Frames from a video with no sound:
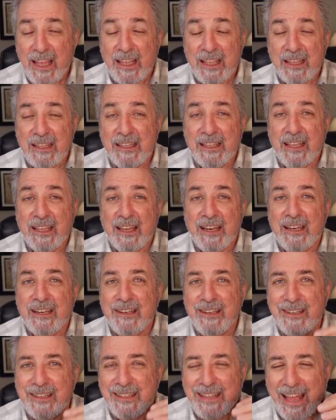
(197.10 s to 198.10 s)
get
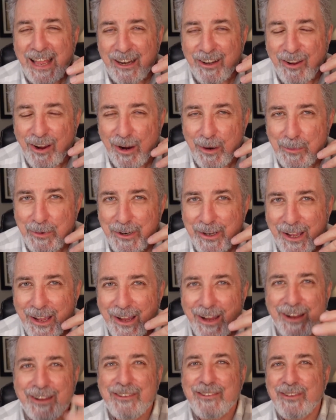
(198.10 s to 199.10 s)
that carbon
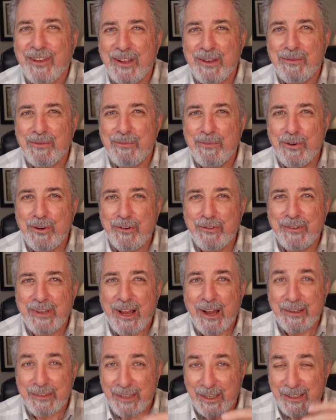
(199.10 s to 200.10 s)
dioxide moved
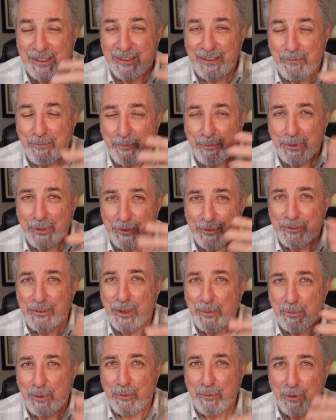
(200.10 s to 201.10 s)
out that builds
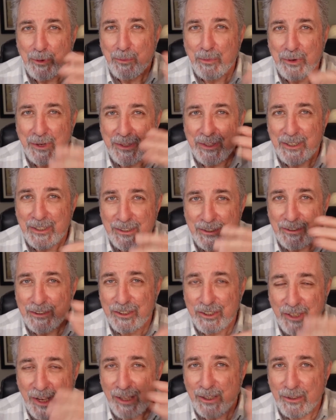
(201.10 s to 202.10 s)
up when we're breathing
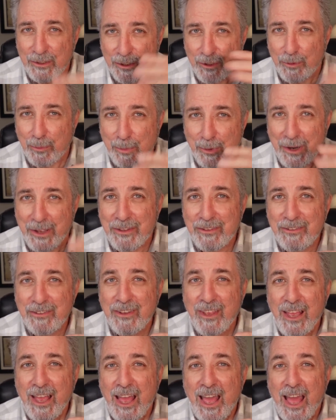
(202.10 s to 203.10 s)
shallow little breaths,
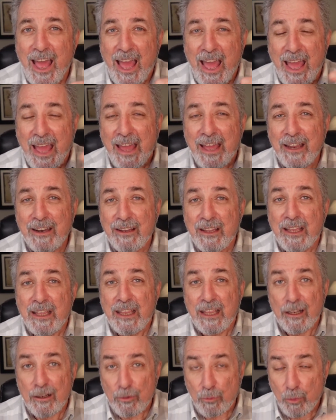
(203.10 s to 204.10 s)
and
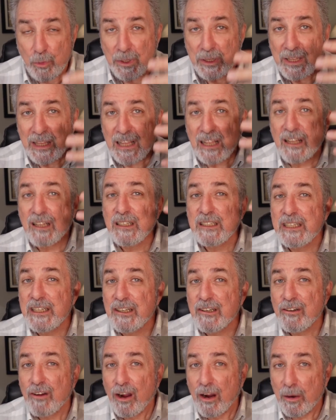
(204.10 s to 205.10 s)
it'll really
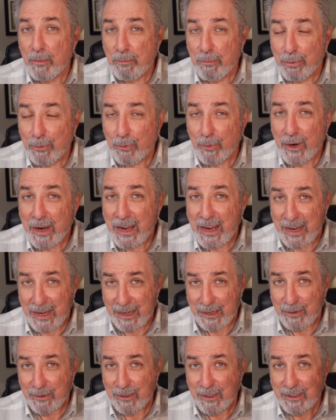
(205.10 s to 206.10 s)
clear our
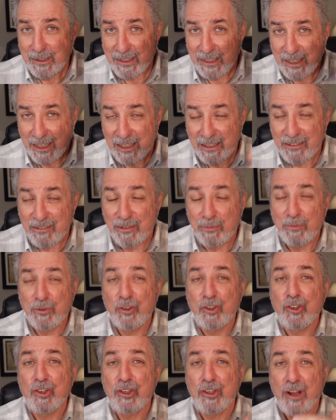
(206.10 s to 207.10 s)
brain to get some
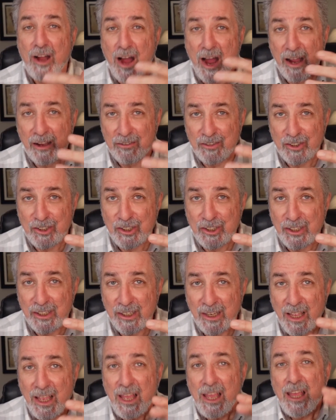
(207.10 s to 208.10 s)
good
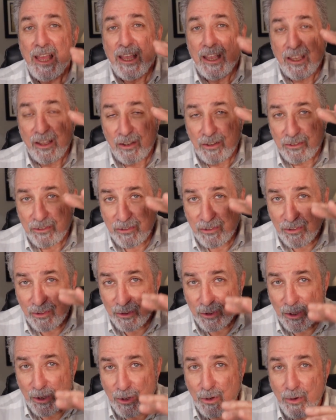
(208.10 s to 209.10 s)
oxygen. It'll
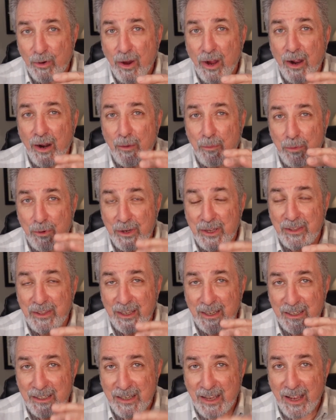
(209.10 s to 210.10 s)
slow our
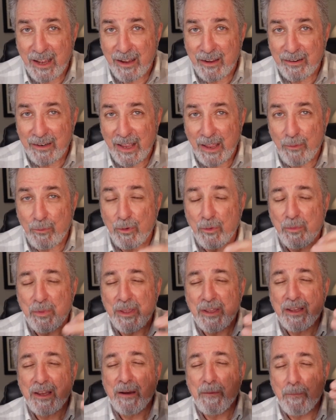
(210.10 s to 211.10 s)
breathing down and we'll
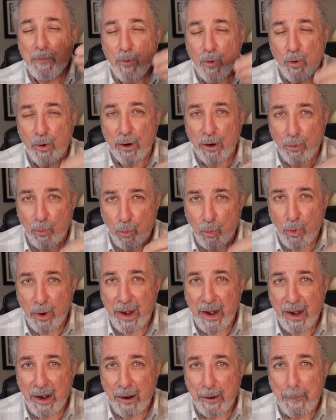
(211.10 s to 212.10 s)
become more
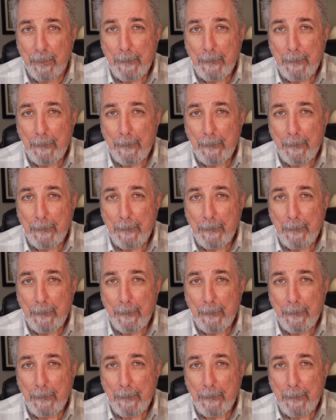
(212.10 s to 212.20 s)
aware